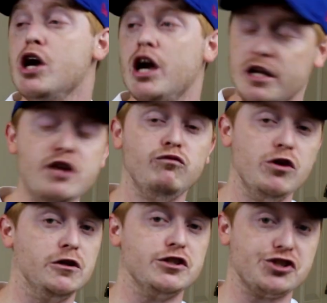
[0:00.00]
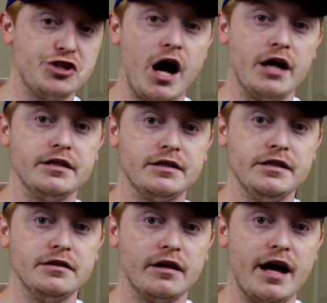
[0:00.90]
And he really shined at the
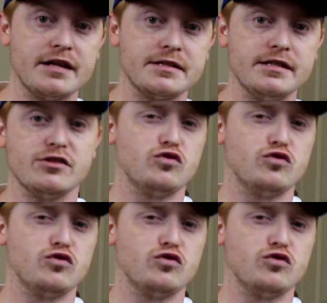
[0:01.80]
end of last season.